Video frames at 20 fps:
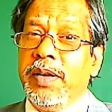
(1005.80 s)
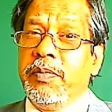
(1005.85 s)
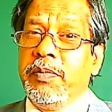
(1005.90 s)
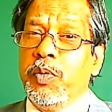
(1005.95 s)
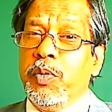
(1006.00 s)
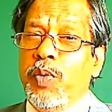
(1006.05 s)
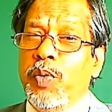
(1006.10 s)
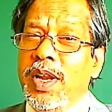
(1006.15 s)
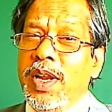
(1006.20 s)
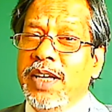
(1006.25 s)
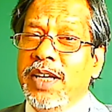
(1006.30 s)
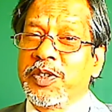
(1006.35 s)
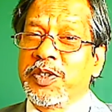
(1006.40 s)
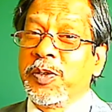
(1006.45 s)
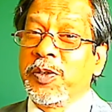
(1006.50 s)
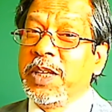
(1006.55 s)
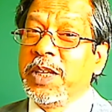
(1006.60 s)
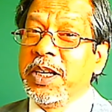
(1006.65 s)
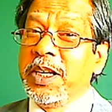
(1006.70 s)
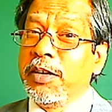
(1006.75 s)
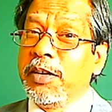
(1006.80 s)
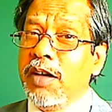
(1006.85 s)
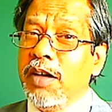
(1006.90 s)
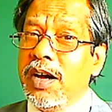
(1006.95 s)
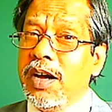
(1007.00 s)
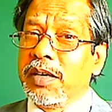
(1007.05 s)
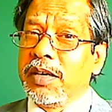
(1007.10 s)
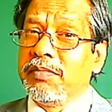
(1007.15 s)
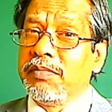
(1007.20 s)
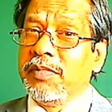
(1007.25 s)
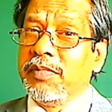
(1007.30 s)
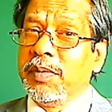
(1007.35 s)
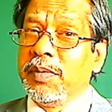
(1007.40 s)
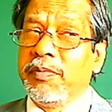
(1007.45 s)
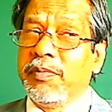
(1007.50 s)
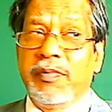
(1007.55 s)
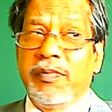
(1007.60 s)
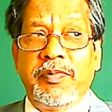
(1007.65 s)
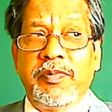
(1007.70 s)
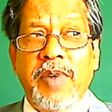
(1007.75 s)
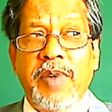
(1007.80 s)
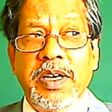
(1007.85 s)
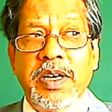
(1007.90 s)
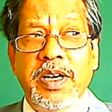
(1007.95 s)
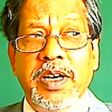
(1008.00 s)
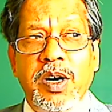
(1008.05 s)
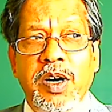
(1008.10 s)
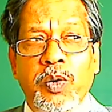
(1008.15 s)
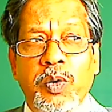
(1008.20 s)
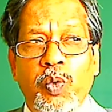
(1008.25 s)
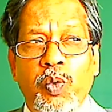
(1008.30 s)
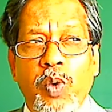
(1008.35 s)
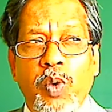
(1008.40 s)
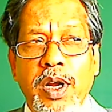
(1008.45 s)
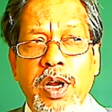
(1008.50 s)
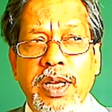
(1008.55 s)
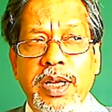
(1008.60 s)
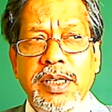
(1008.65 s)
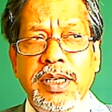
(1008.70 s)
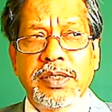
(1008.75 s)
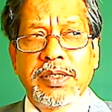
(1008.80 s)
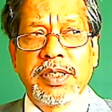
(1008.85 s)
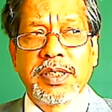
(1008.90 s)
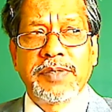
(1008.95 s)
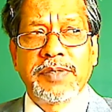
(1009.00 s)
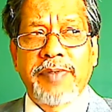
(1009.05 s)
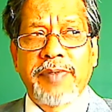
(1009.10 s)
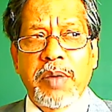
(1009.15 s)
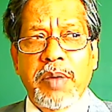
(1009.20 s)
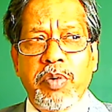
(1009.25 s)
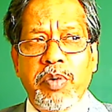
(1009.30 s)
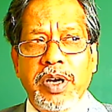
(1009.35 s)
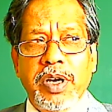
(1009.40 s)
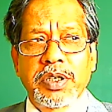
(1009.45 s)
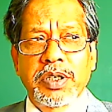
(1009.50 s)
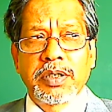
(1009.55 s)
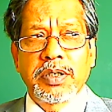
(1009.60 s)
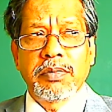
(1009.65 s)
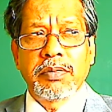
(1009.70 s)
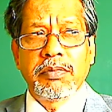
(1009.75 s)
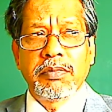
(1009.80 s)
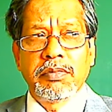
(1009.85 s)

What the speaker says: One has to think a lot and find out, what is this vibration?